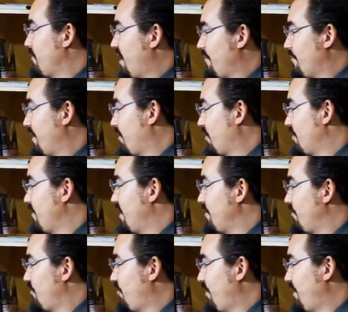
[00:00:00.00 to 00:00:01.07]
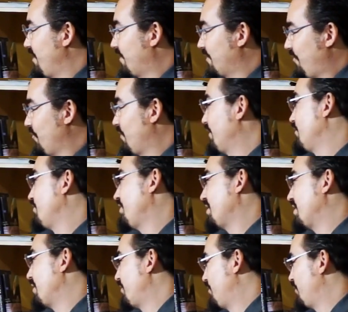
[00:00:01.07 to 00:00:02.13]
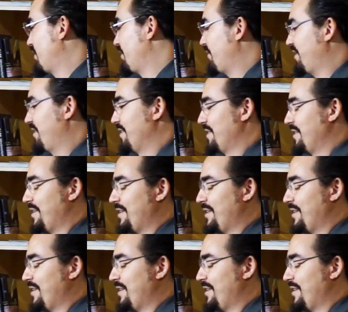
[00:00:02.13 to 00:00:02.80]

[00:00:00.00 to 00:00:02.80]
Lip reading: are made by automated machines because you don't have a job, you know what I mean?